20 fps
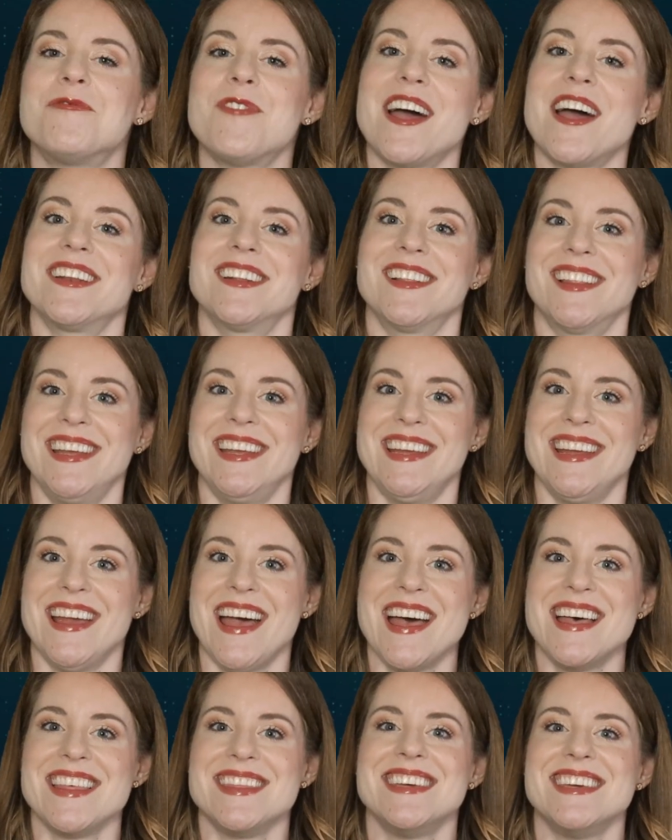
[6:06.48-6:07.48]
Finally,
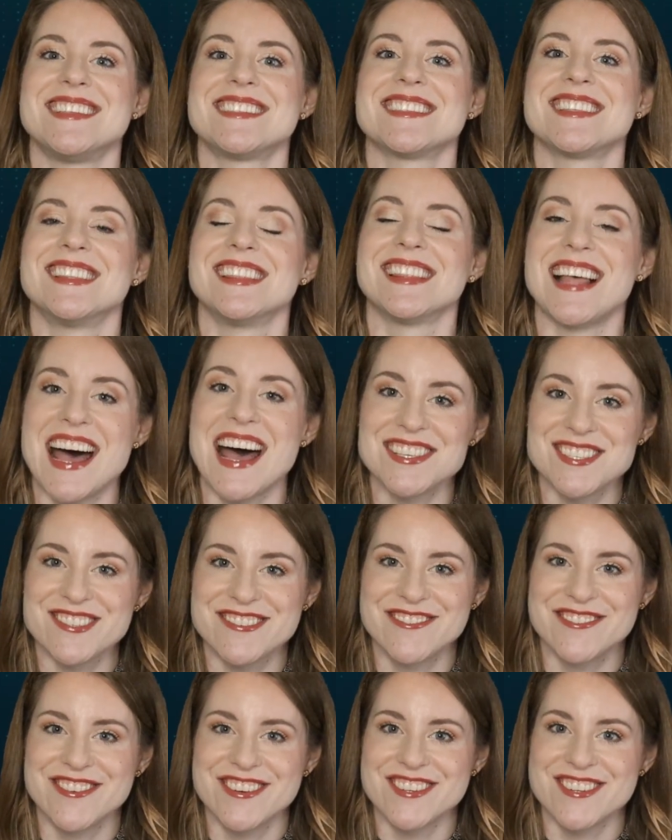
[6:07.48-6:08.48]
this
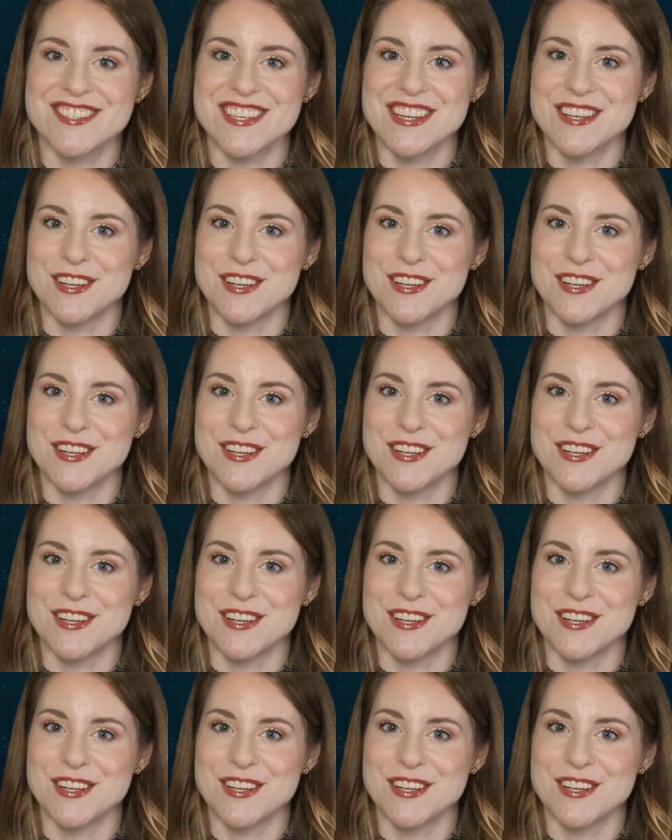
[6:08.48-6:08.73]
last course